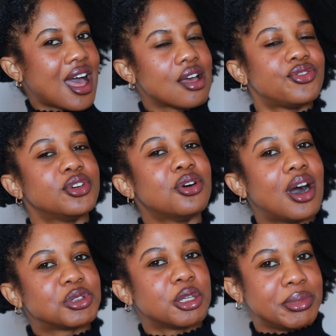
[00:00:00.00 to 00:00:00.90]
I feel
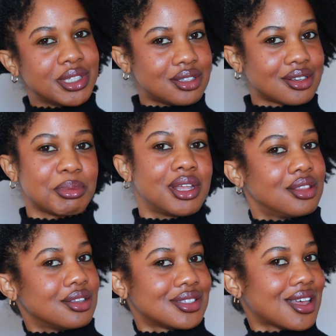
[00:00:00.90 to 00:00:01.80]
optimistic
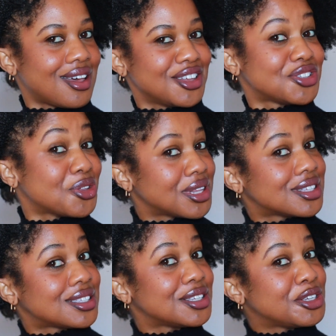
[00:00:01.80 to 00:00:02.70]
about this side. So
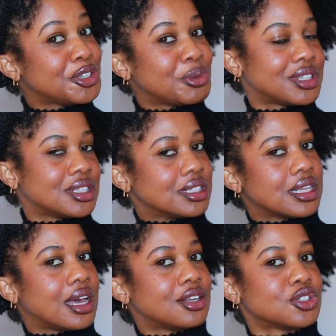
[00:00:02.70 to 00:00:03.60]
let's see what this
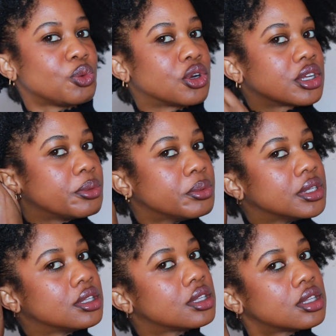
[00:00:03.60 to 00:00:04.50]
side is working
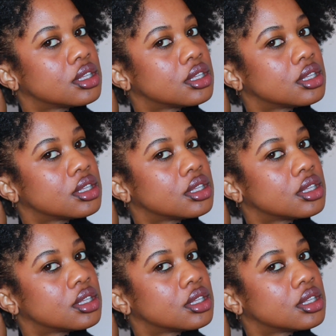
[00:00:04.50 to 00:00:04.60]
with.